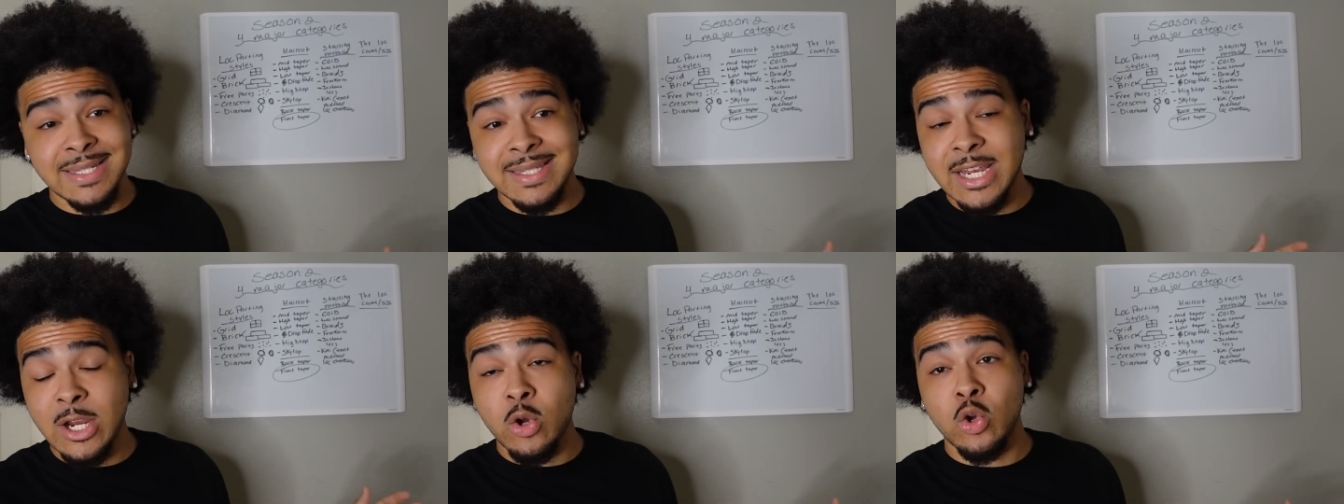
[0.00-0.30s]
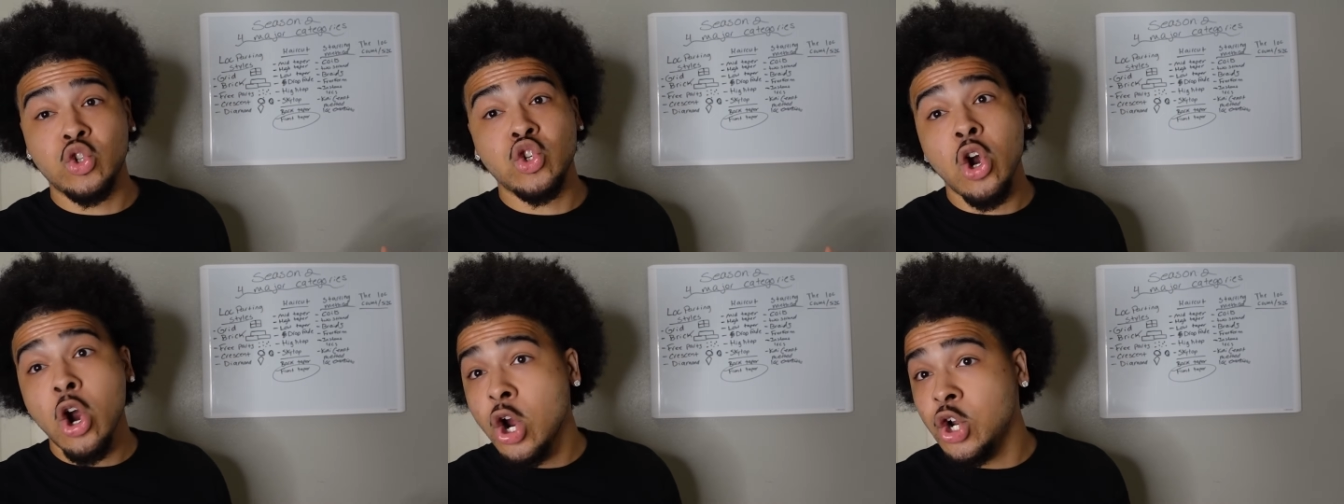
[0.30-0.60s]
they're
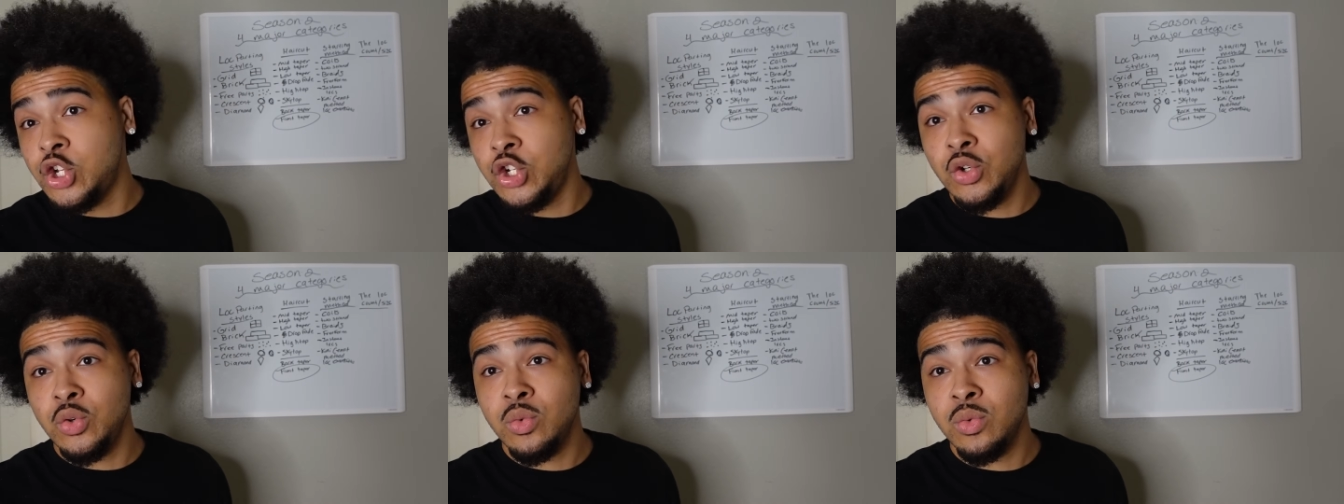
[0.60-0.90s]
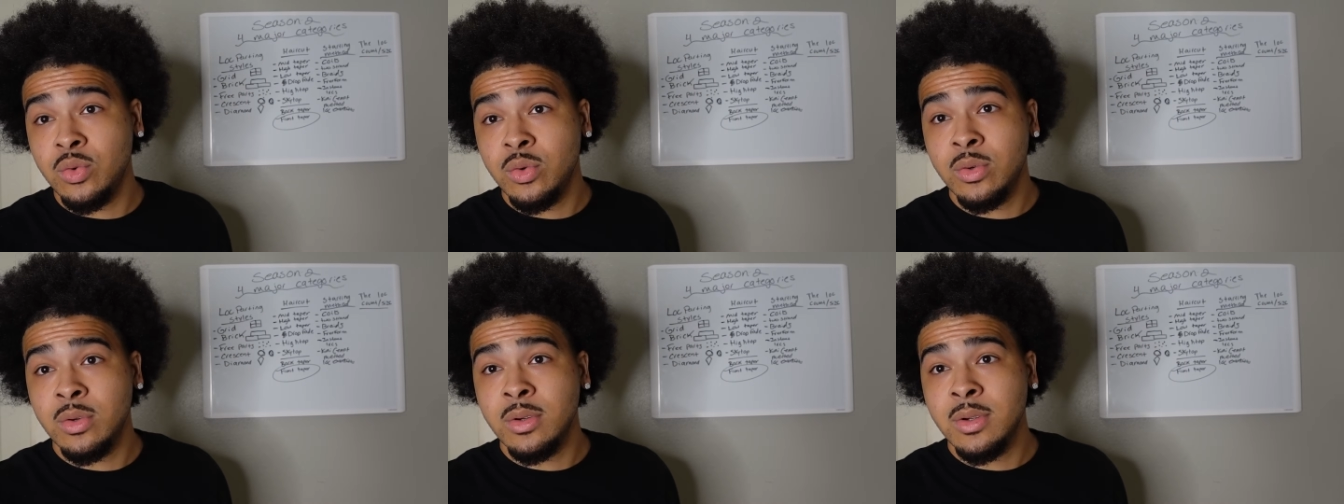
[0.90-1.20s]
gonna charge you.
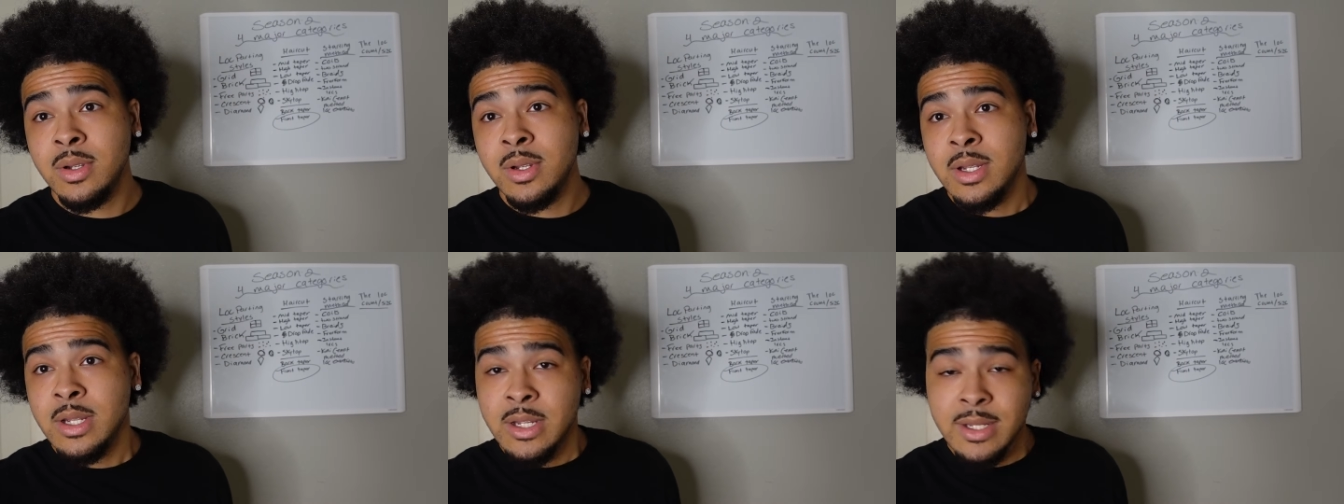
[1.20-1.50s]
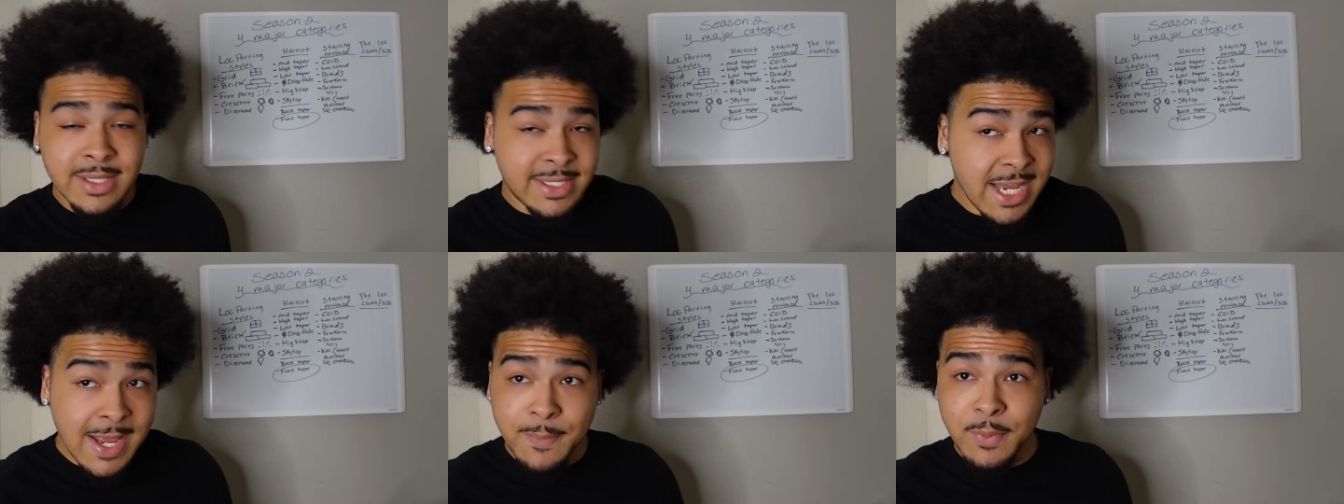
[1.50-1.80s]

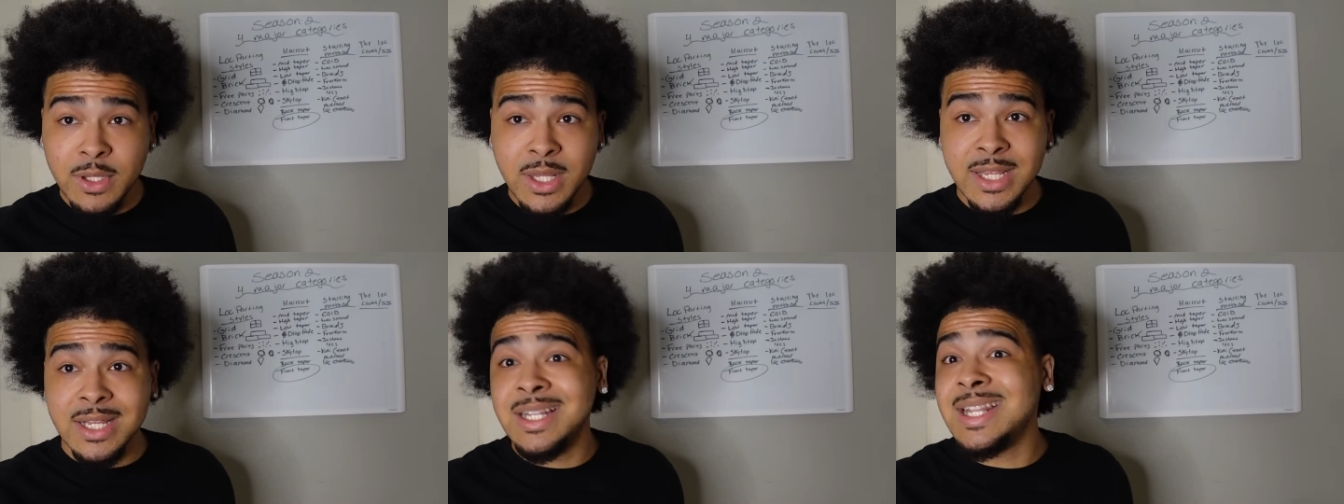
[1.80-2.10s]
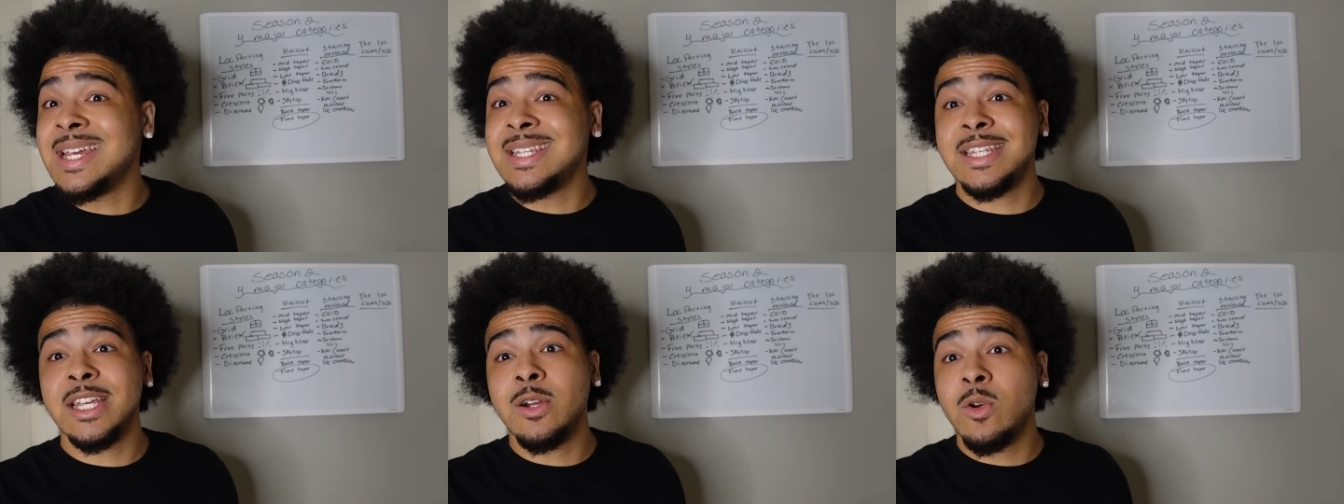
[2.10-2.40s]
Typically, the
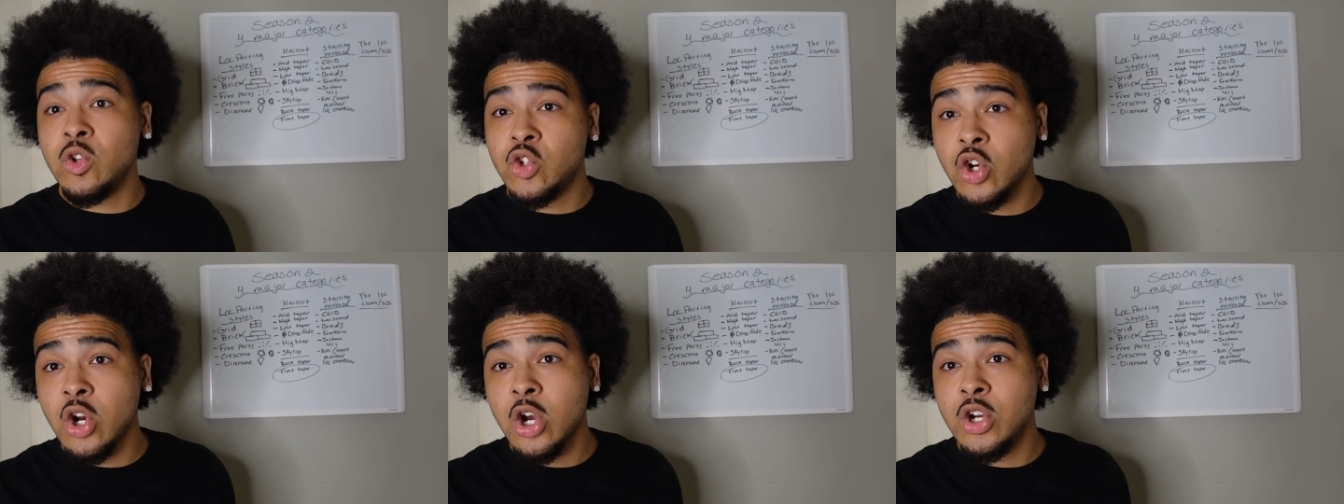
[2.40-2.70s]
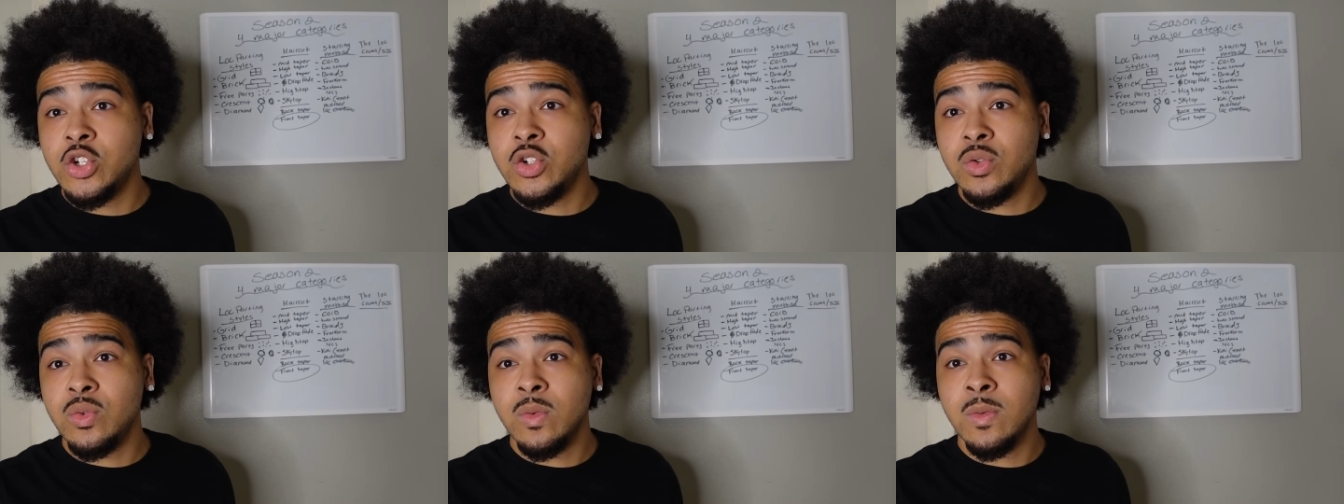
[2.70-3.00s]
less they're gonna
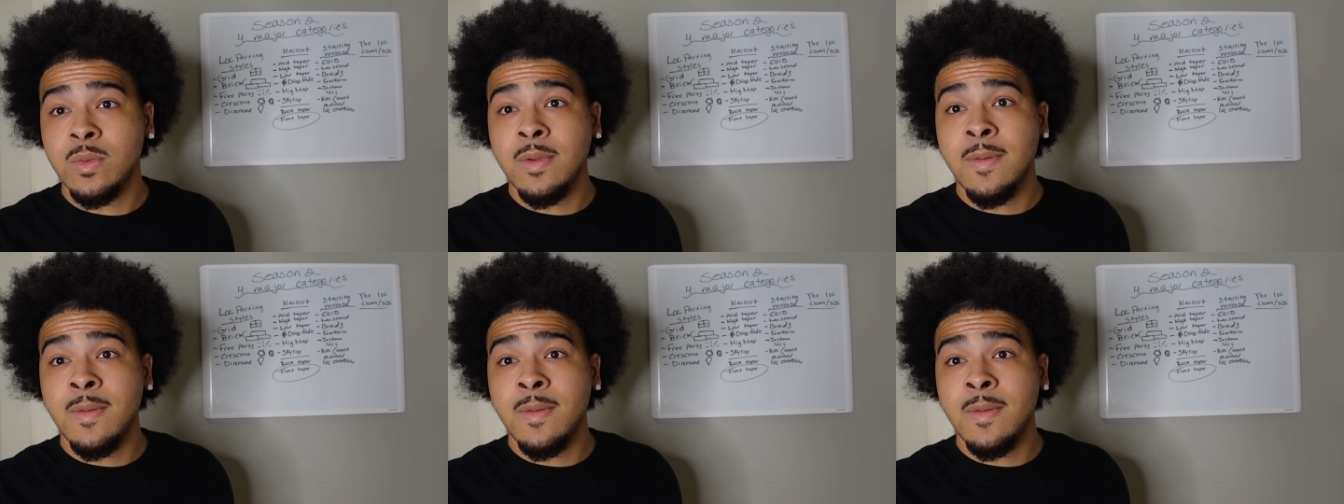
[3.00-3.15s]
charge you.